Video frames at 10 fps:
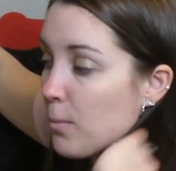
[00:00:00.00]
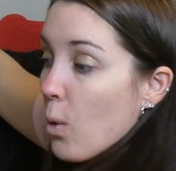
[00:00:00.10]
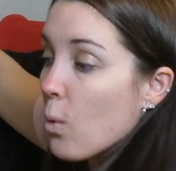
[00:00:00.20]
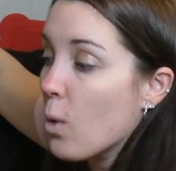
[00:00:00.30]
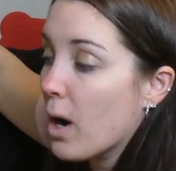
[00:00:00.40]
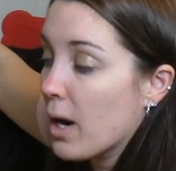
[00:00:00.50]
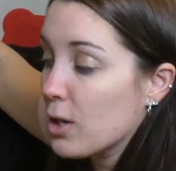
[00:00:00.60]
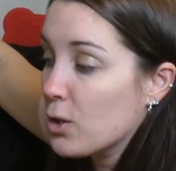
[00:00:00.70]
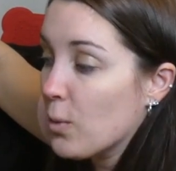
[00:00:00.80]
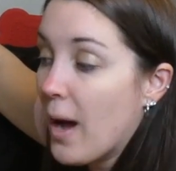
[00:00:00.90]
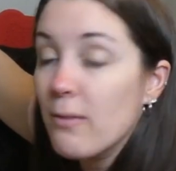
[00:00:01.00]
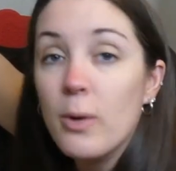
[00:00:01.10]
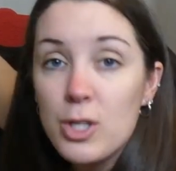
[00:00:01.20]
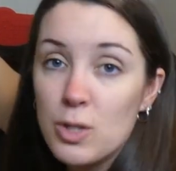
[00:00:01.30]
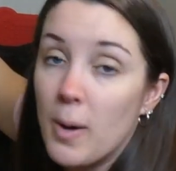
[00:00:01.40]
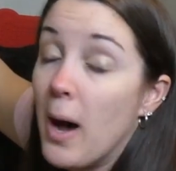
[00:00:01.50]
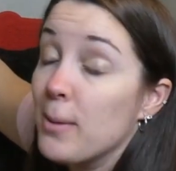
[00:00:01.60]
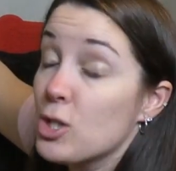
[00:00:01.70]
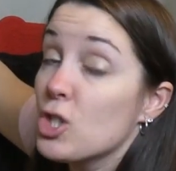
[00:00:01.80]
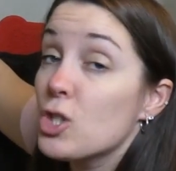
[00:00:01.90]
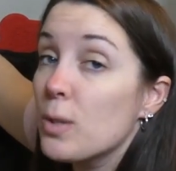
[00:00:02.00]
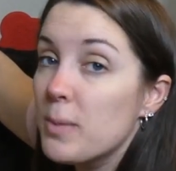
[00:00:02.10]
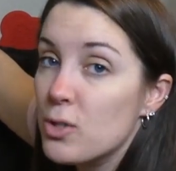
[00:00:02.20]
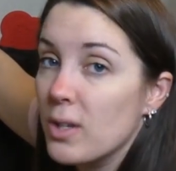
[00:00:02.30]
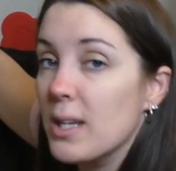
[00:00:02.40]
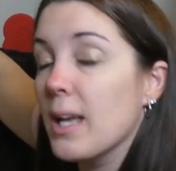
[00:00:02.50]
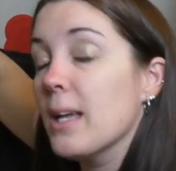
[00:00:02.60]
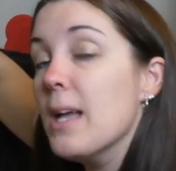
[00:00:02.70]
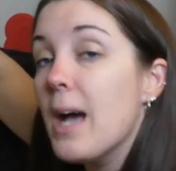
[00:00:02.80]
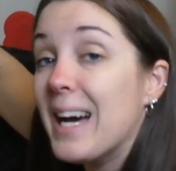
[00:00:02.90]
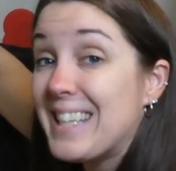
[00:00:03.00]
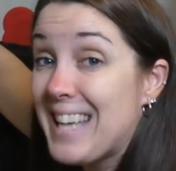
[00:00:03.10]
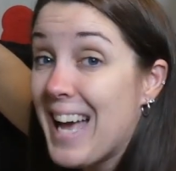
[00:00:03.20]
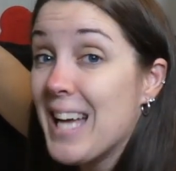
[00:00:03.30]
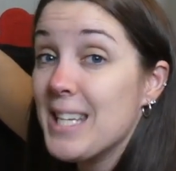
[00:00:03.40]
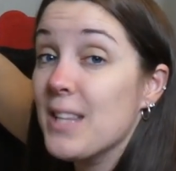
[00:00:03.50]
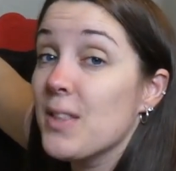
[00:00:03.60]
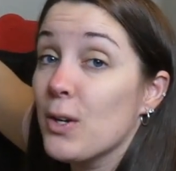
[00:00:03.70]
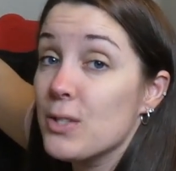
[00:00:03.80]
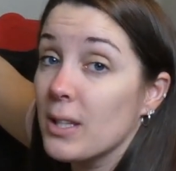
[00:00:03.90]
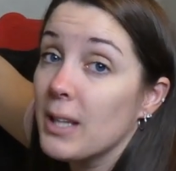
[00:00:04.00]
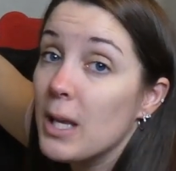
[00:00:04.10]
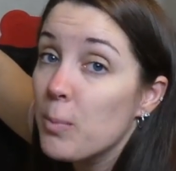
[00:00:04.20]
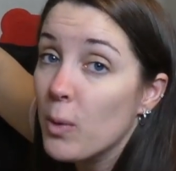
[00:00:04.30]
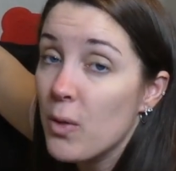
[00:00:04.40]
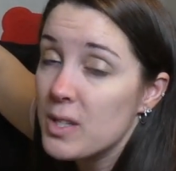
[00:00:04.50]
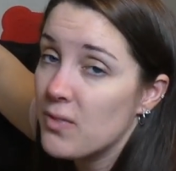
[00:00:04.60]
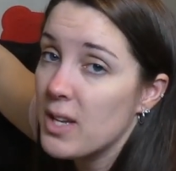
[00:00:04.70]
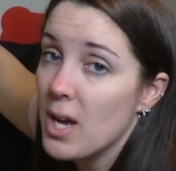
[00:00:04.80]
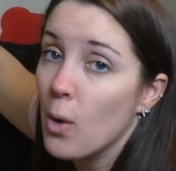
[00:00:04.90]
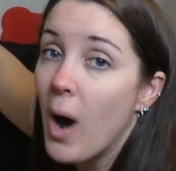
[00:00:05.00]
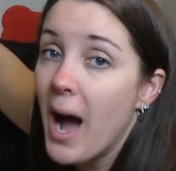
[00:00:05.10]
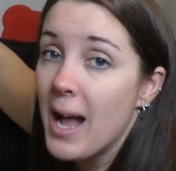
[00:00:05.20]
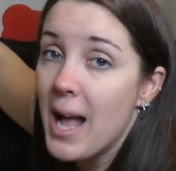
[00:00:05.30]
or you have questions about how much he should be drinking, again, there is a link below this video. I